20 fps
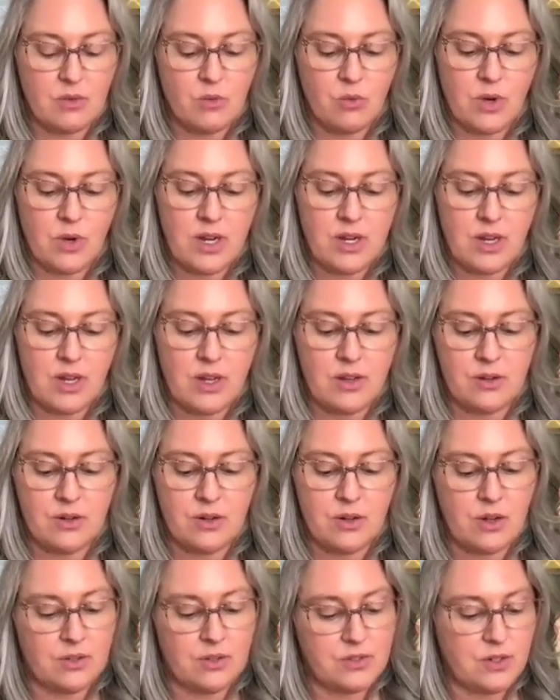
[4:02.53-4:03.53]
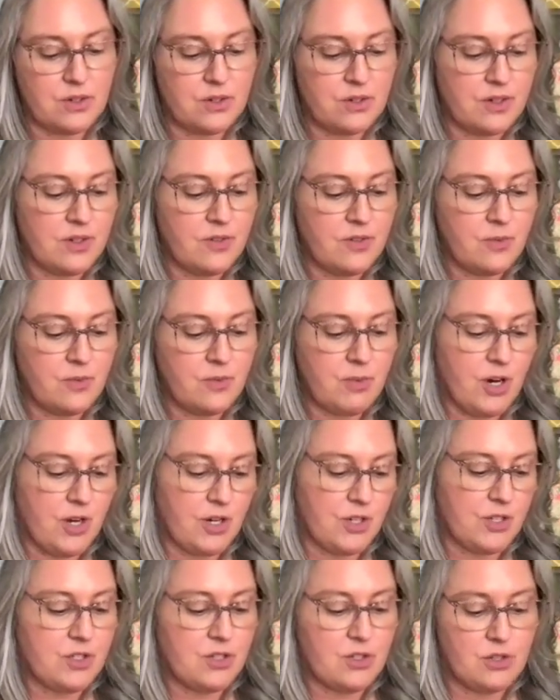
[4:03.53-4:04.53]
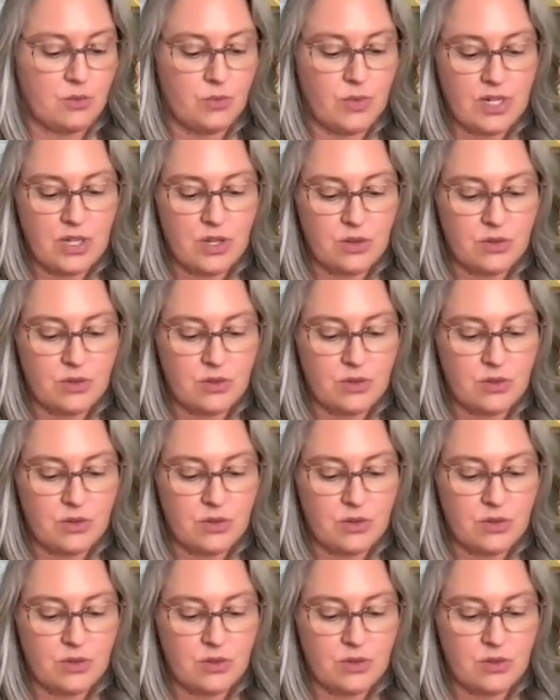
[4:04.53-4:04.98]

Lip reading: what other alternative parks could we